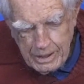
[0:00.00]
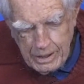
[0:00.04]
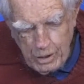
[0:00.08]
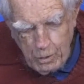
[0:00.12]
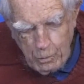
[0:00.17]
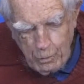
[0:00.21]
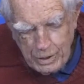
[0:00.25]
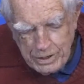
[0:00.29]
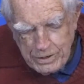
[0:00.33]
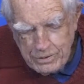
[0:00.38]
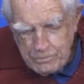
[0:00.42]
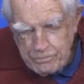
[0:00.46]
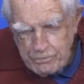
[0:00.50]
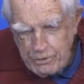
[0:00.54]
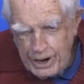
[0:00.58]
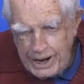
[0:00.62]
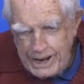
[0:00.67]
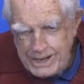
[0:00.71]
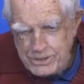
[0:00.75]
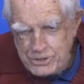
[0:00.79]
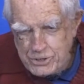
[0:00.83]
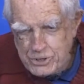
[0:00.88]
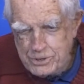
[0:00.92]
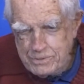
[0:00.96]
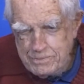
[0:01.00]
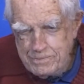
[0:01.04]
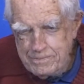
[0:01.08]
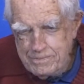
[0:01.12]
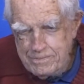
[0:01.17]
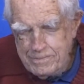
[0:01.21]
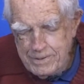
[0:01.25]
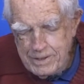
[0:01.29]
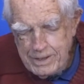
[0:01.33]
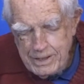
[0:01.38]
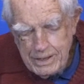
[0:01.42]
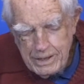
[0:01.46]
Went to France
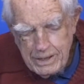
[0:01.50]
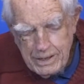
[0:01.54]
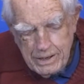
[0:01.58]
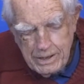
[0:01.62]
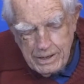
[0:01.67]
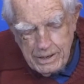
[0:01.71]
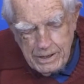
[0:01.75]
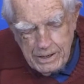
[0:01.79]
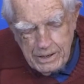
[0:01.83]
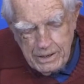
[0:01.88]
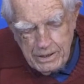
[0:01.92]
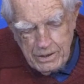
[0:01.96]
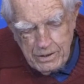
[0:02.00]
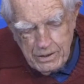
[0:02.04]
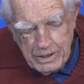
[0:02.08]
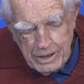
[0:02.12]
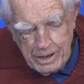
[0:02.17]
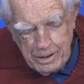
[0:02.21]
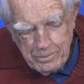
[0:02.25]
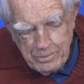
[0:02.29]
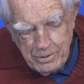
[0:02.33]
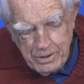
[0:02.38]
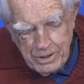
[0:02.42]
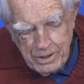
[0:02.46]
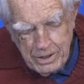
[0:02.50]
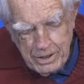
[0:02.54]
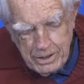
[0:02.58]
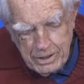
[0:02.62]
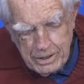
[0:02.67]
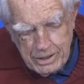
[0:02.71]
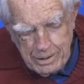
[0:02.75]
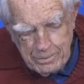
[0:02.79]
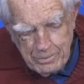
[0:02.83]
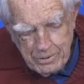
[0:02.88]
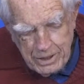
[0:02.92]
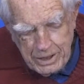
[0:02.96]
to come to the,
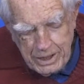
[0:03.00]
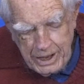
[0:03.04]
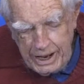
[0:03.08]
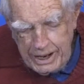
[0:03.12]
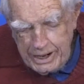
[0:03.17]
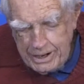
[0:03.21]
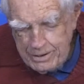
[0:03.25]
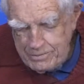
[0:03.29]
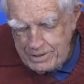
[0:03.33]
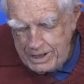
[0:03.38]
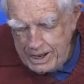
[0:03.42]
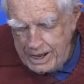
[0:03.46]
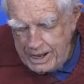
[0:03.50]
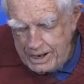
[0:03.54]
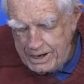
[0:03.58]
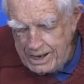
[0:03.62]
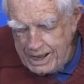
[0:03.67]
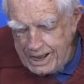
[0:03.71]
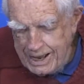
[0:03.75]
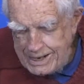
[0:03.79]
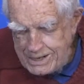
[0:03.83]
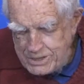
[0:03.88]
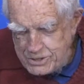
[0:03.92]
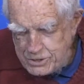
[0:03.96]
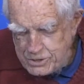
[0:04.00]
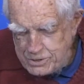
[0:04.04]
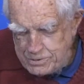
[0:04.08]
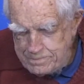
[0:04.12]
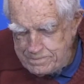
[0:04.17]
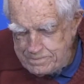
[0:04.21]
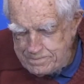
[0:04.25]
come to the aid of the Allies.